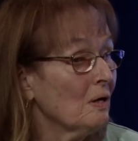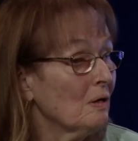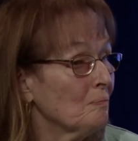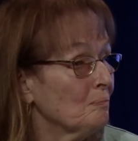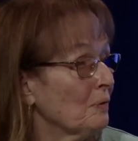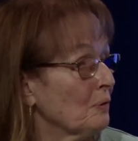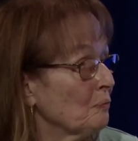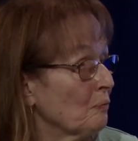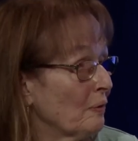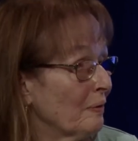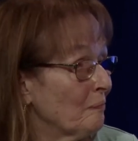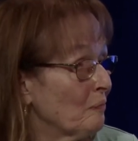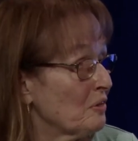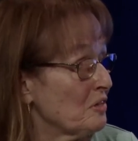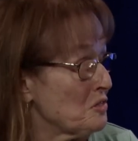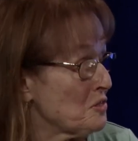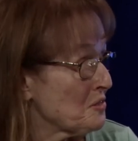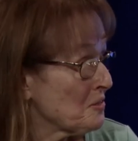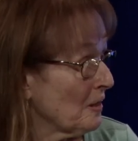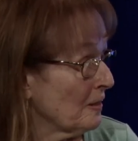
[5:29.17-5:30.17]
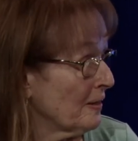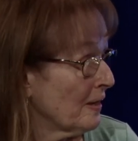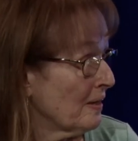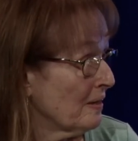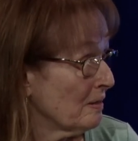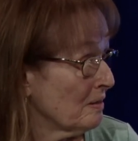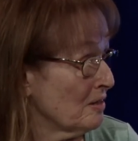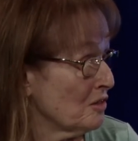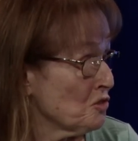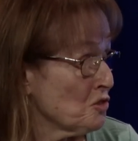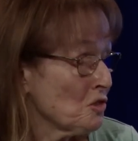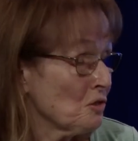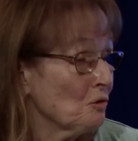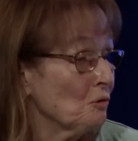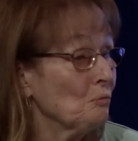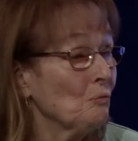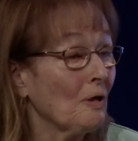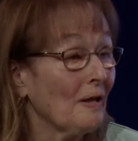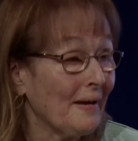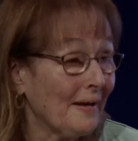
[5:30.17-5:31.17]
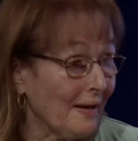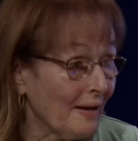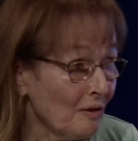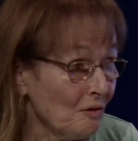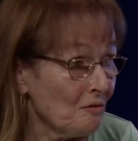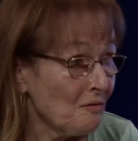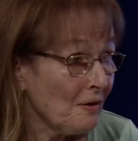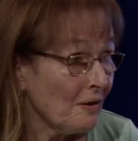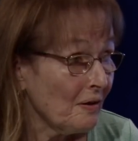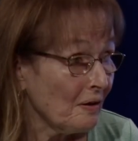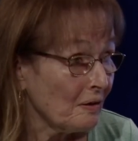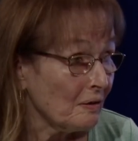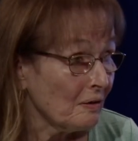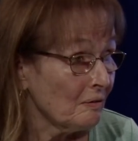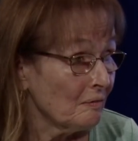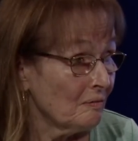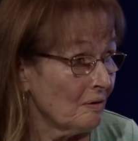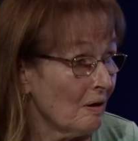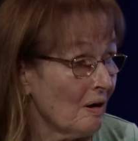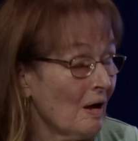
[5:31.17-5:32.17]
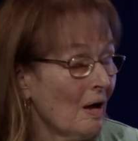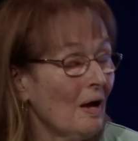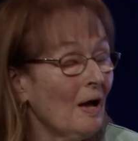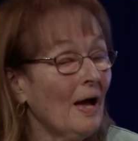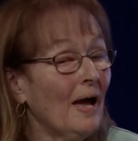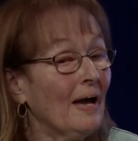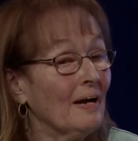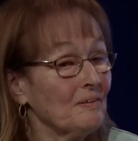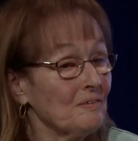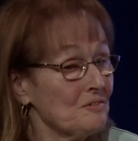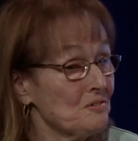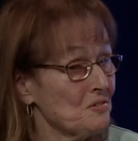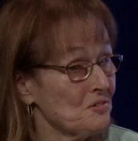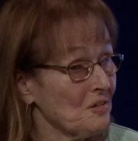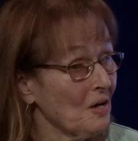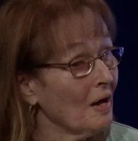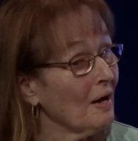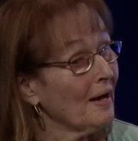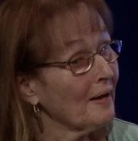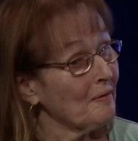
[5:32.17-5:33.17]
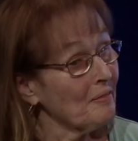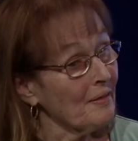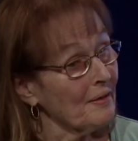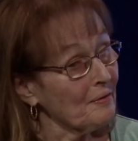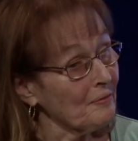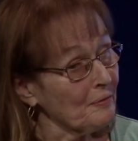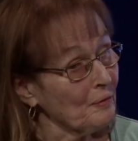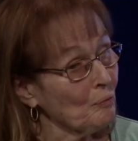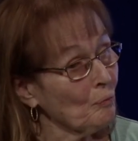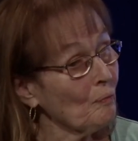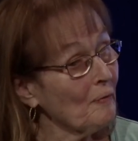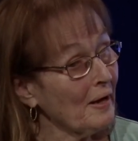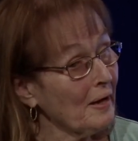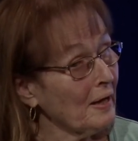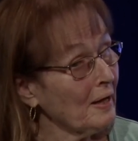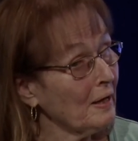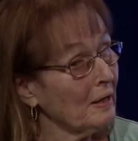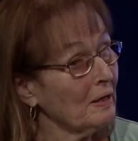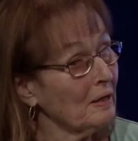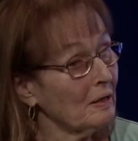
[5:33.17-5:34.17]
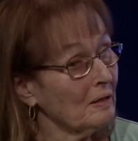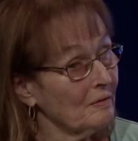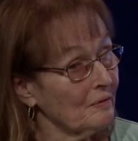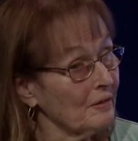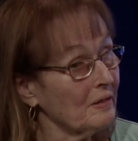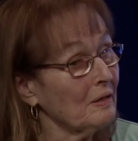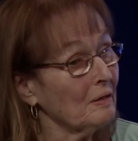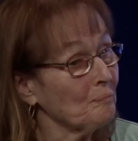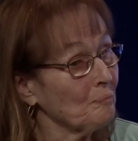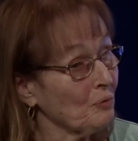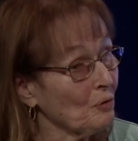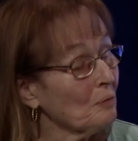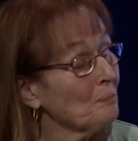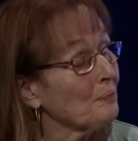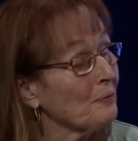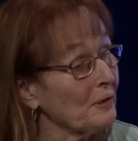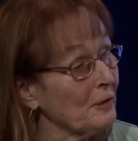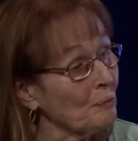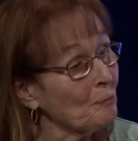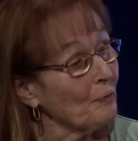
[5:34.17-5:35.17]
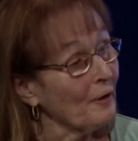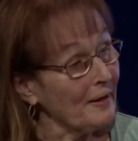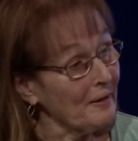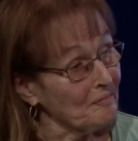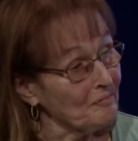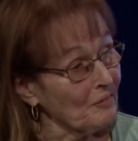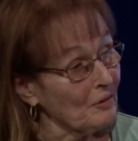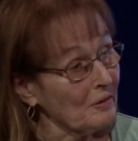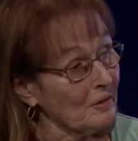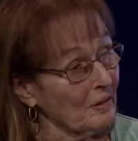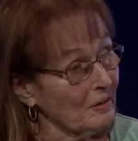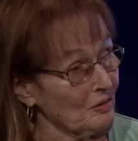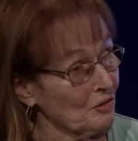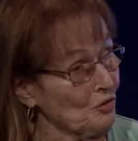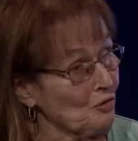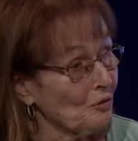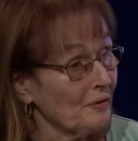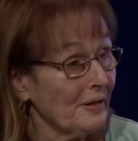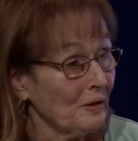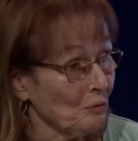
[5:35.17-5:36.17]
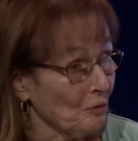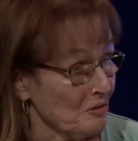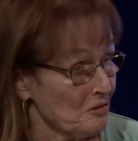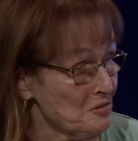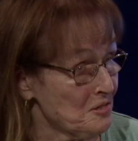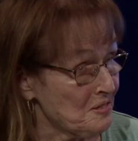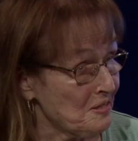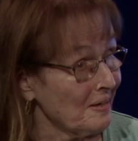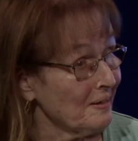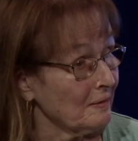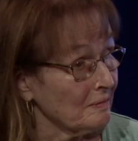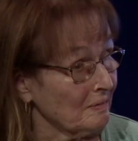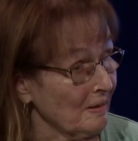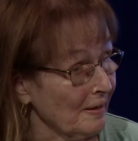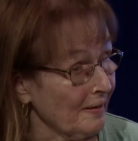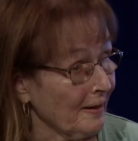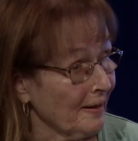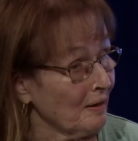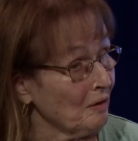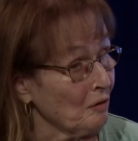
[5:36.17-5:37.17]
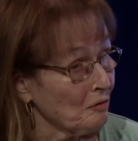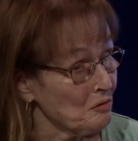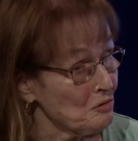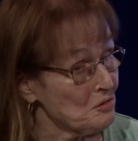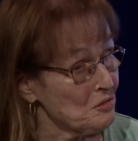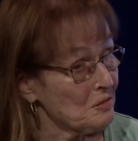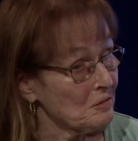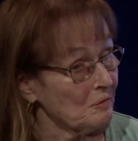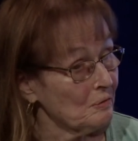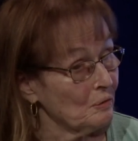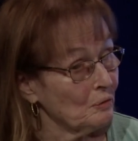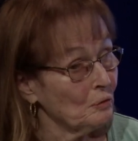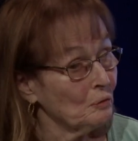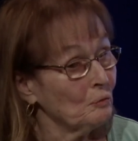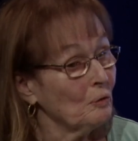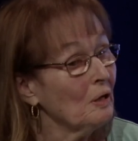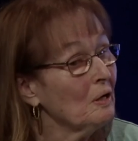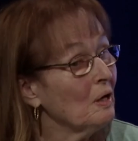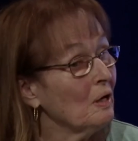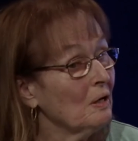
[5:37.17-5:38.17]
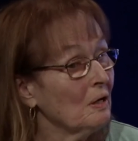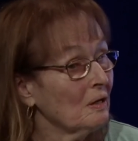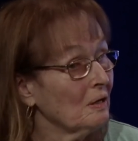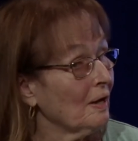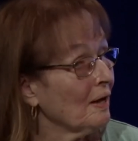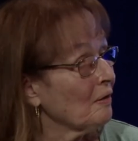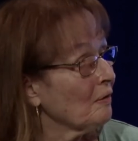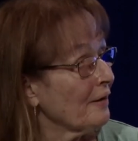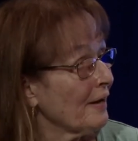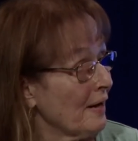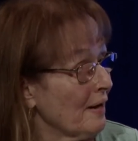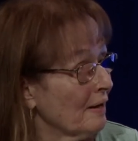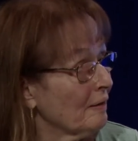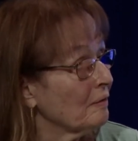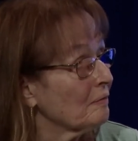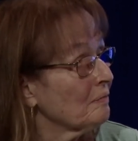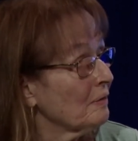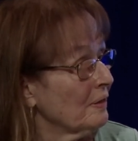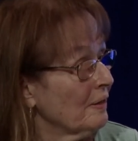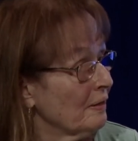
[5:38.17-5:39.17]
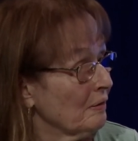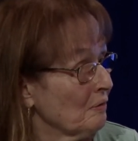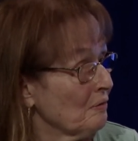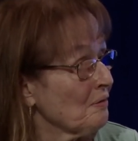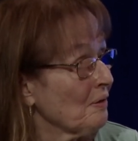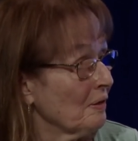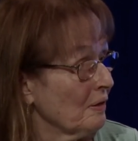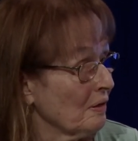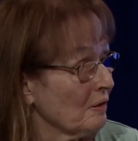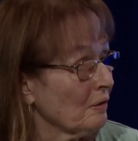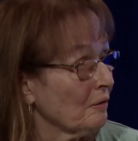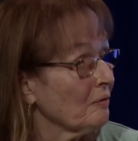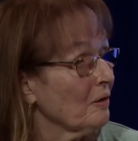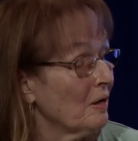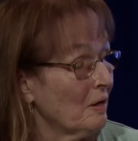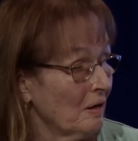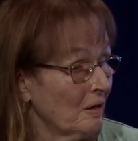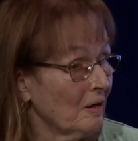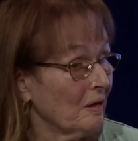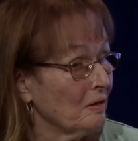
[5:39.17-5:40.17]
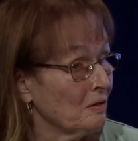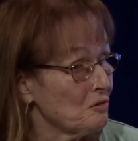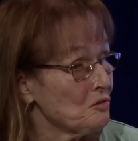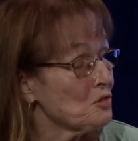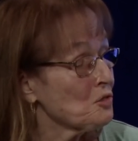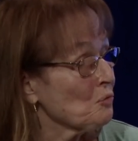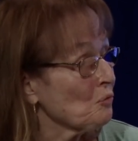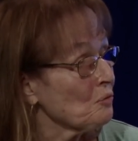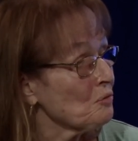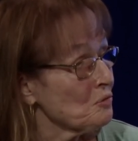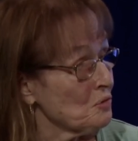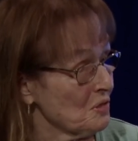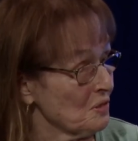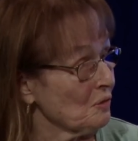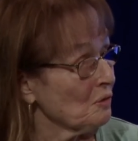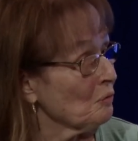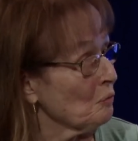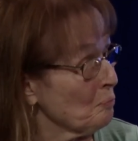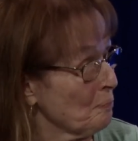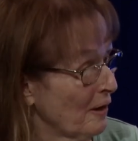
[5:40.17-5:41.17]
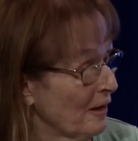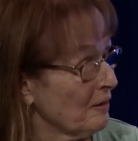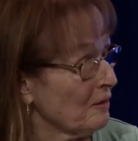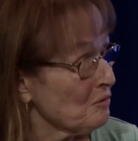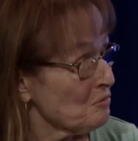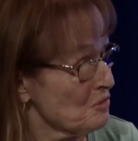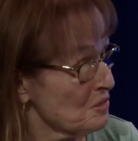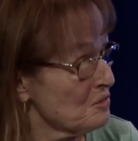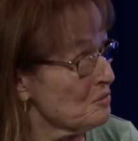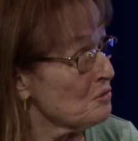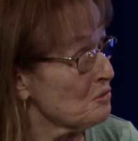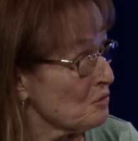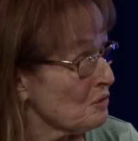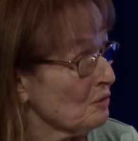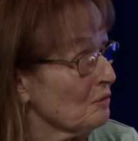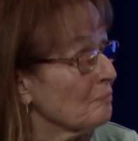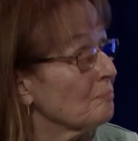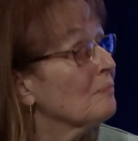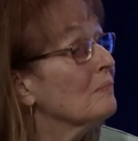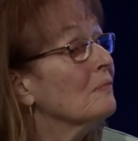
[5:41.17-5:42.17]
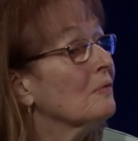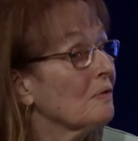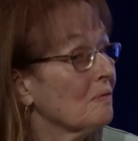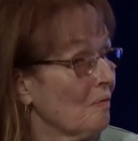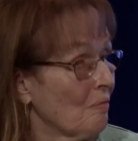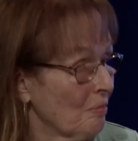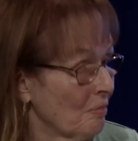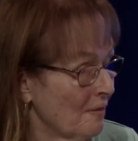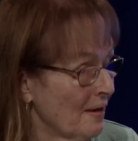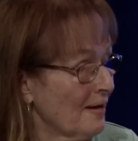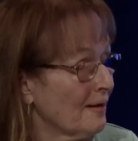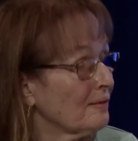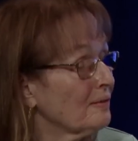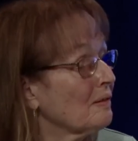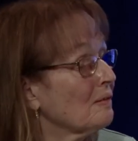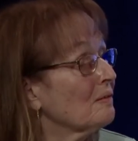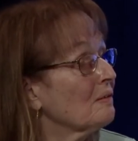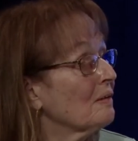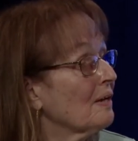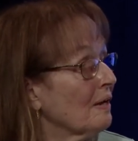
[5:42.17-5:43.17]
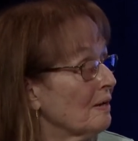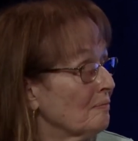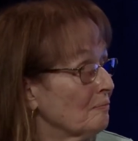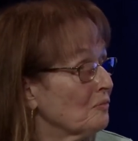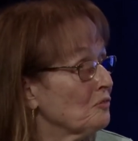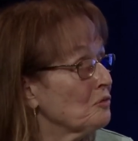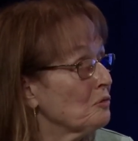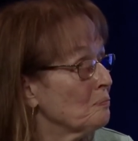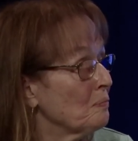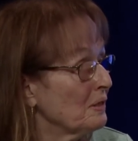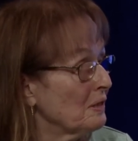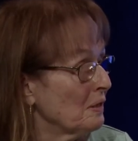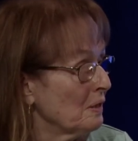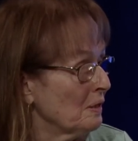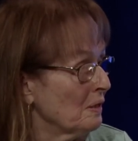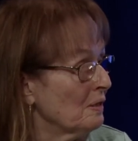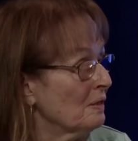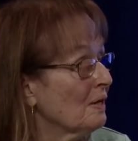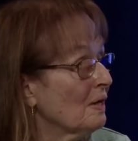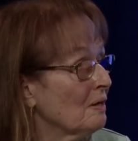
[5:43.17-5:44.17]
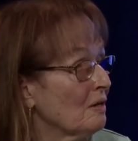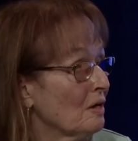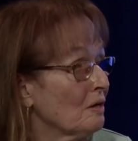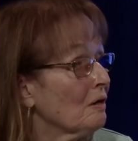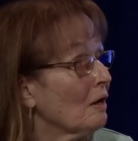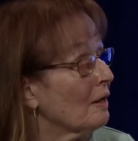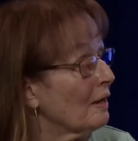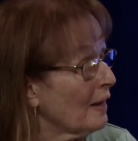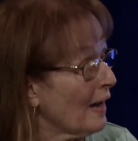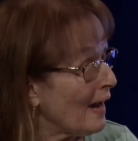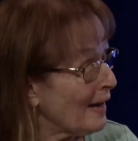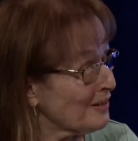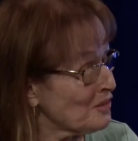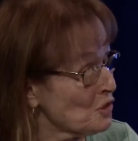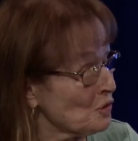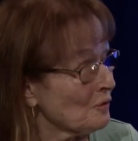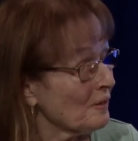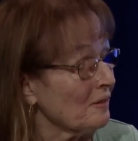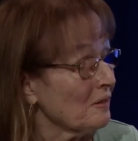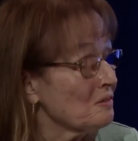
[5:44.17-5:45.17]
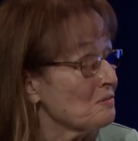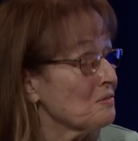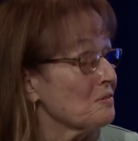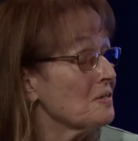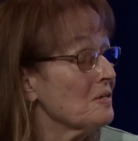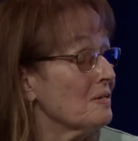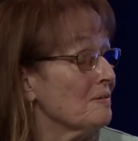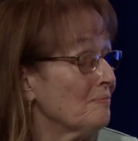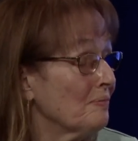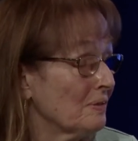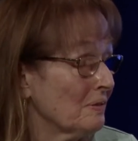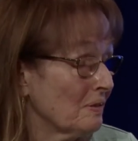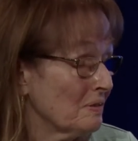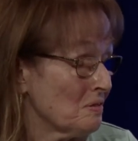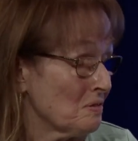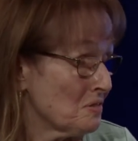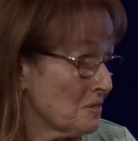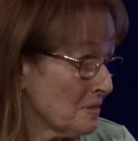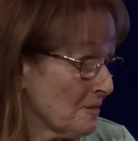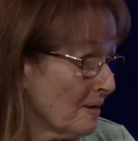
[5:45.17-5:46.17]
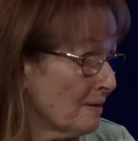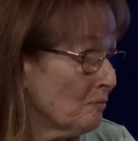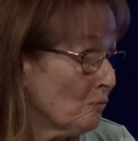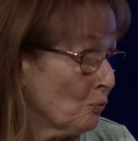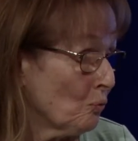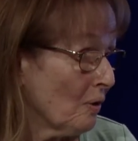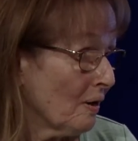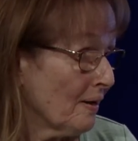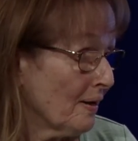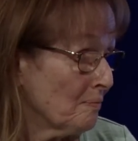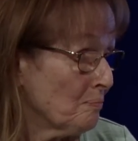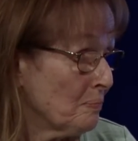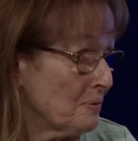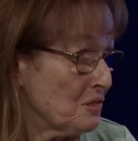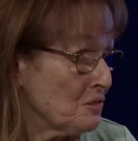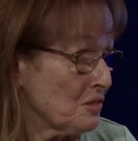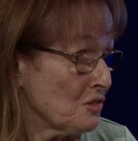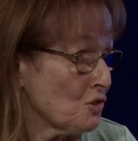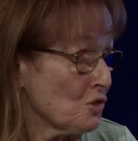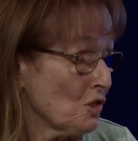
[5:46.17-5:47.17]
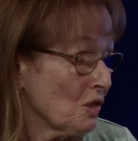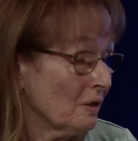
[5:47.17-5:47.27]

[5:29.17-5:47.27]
But when we study an issue like health care and decide that the way, the appropriate way for a country or a state like ours to carry out health care is through a single payer system, that came to be, actually it's even a statewide position,